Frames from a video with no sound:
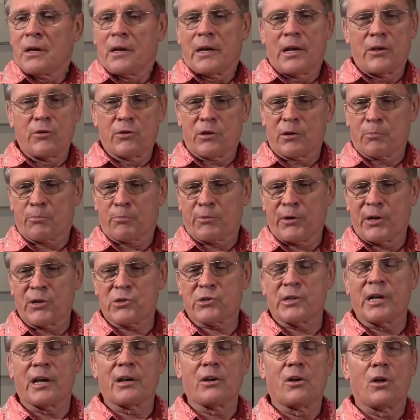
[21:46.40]
Now, you can
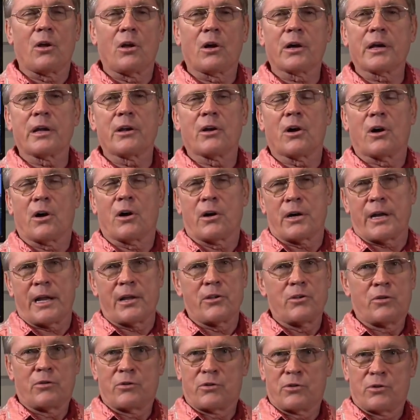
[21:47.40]
preach that long and hard,
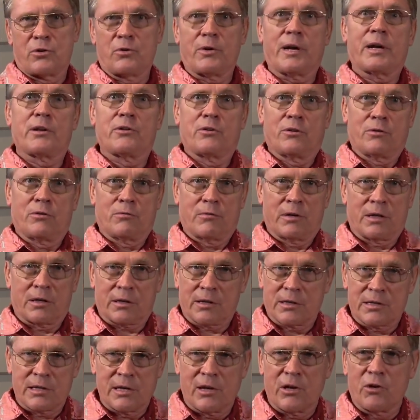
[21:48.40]
and you do, and you will
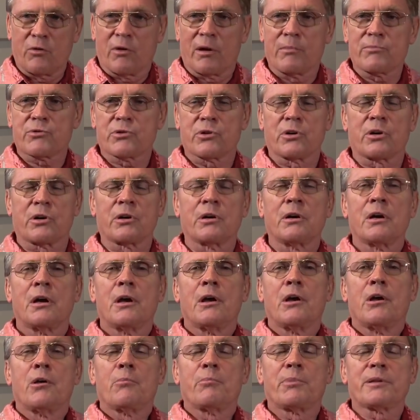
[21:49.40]
continue, I'm sure,
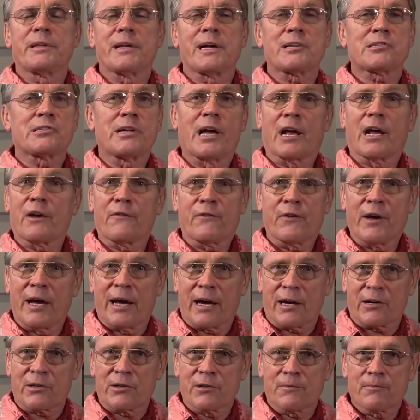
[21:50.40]
but that's not a
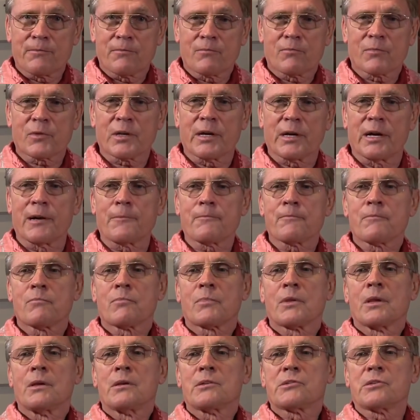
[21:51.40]
fact, okay?
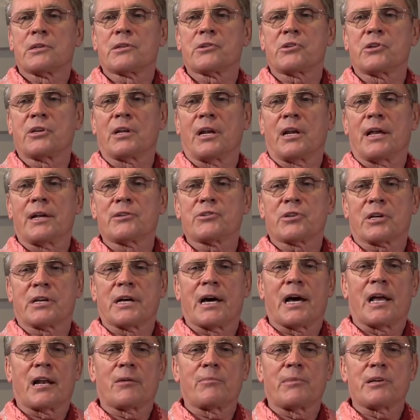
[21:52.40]
So the geologic
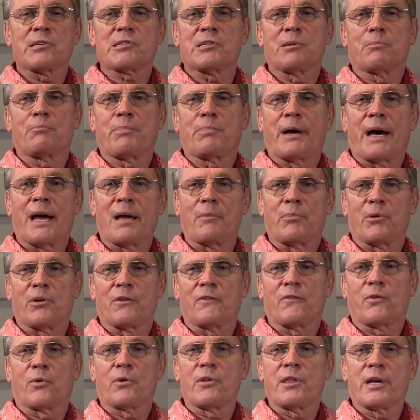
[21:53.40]
column is the Bible
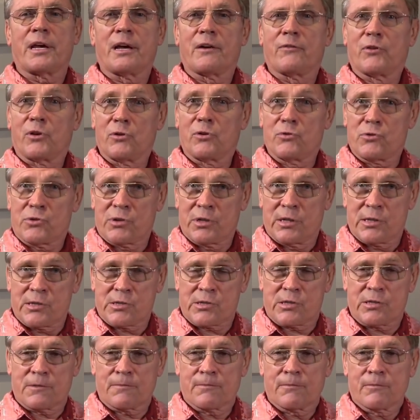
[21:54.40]
for the
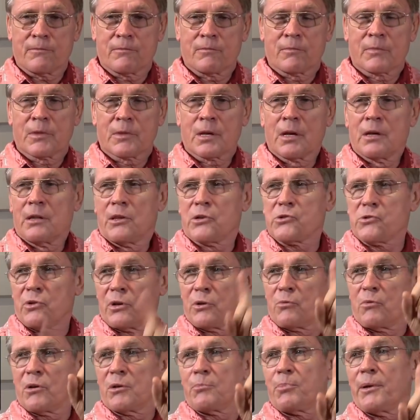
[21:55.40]
evolutionist. There's
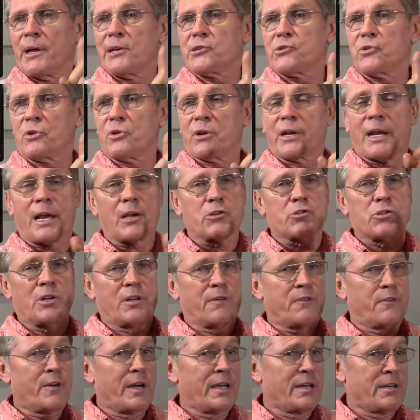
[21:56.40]
only one place you can
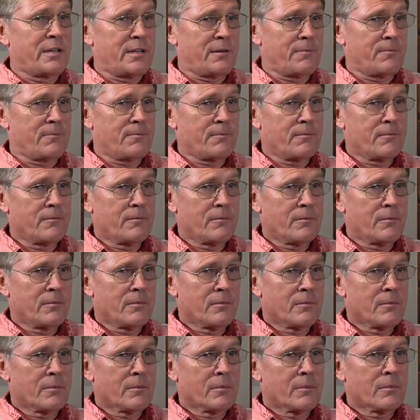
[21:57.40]
actually find it.
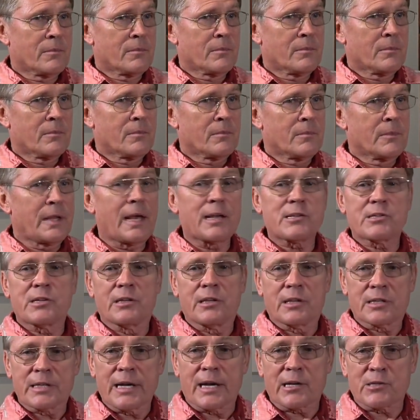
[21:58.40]
That's
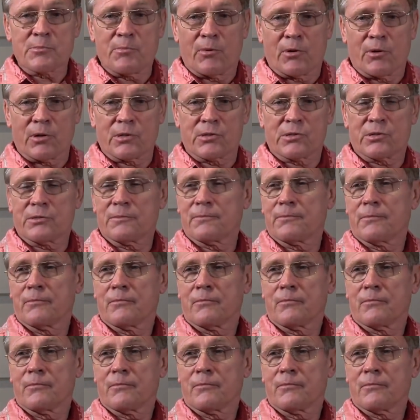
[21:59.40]
in the textbooks.